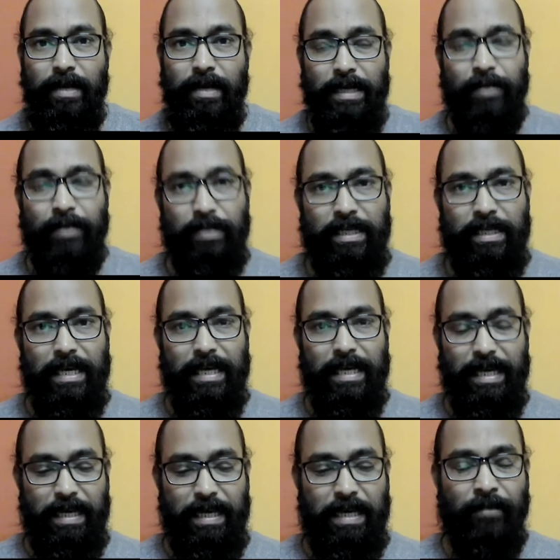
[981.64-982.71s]
Now see,
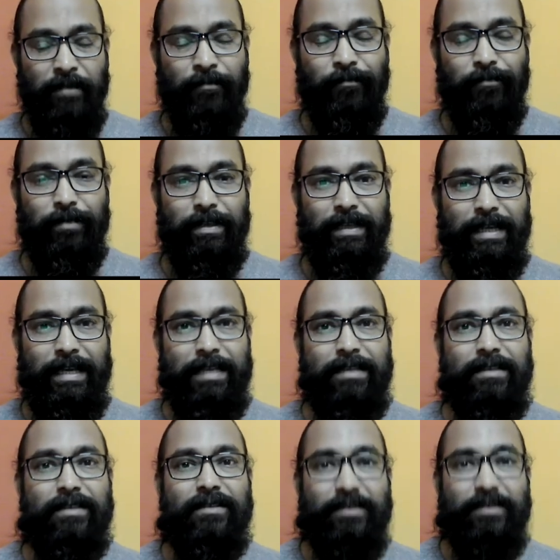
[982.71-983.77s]
if there is
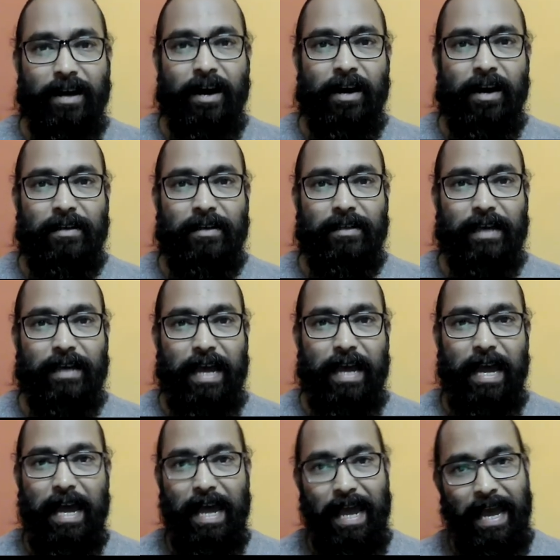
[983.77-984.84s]
a start
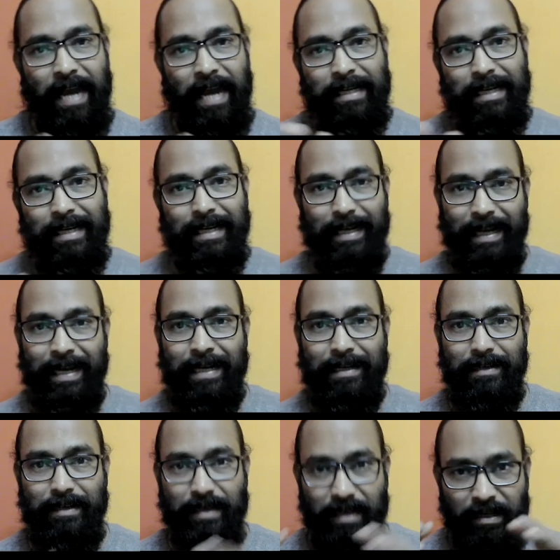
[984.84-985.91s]
and an
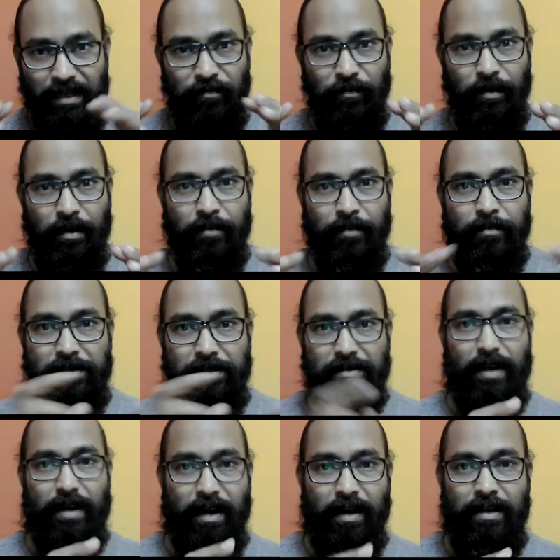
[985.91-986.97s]
end, confirmed
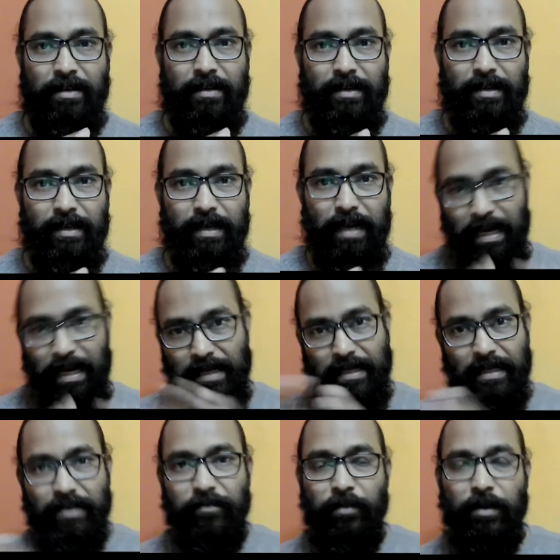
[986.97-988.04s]
start and
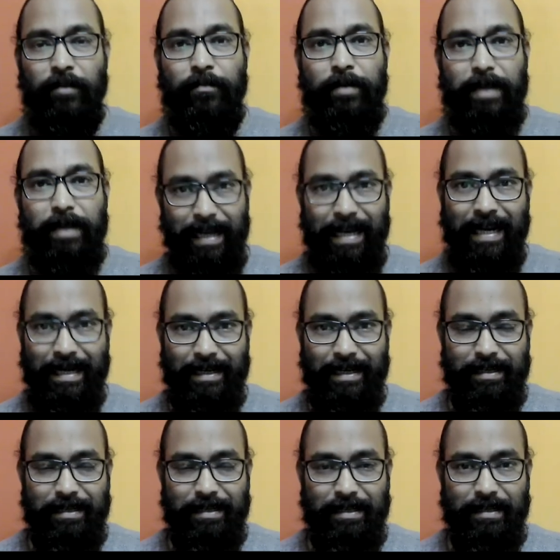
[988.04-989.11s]
confirmed end,
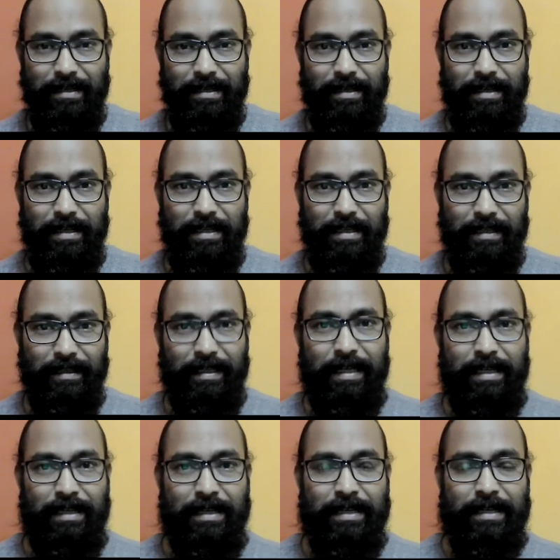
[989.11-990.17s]

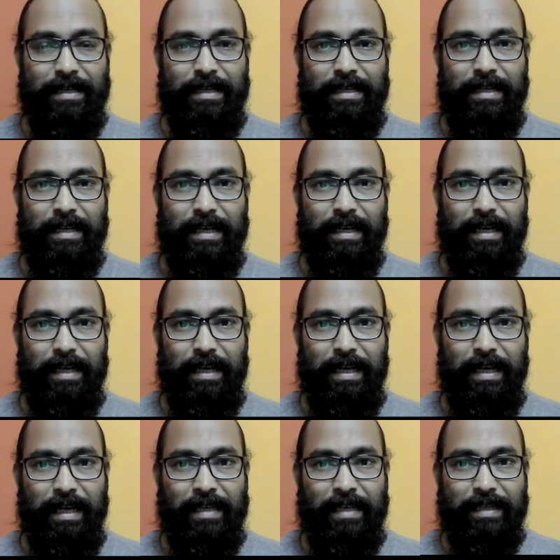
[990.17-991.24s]
then
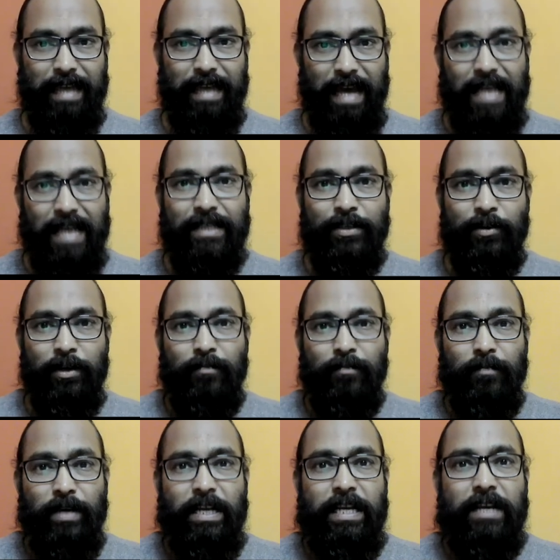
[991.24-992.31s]
it has got a
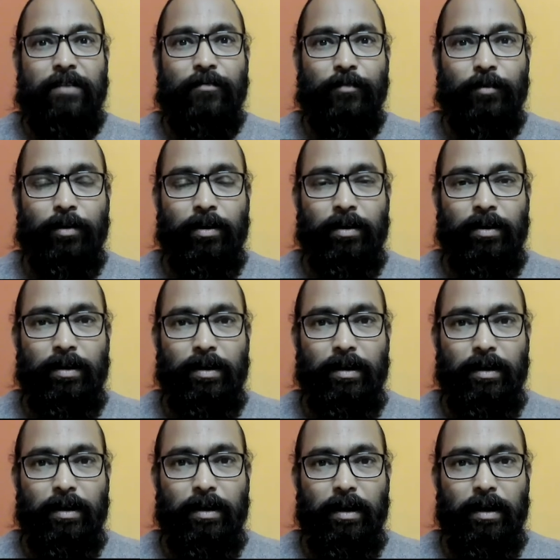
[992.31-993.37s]
meaningful
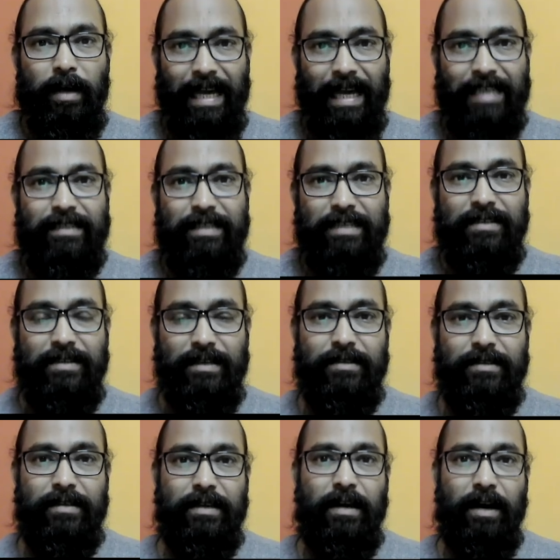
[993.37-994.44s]

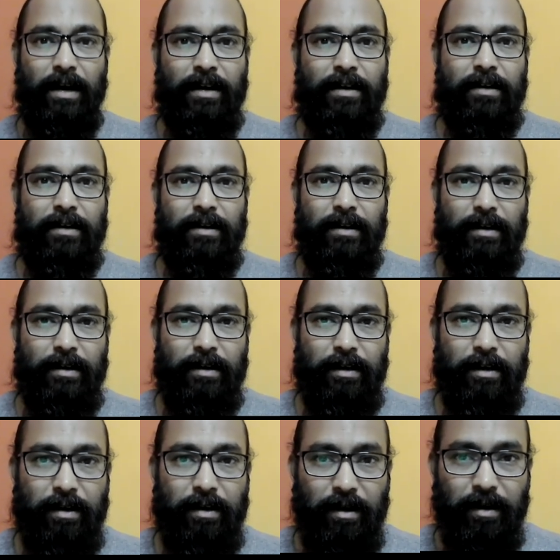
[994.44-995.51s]
existence in our
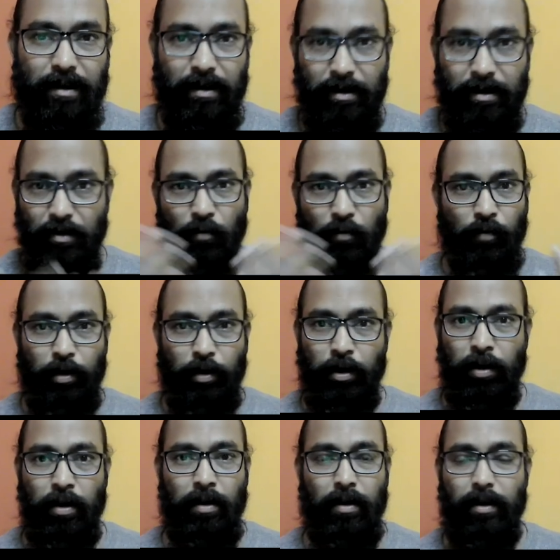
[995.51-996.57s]

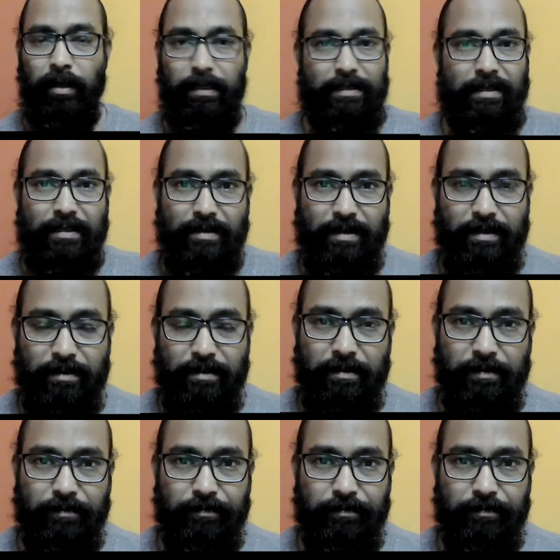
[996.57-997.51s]
overall existence.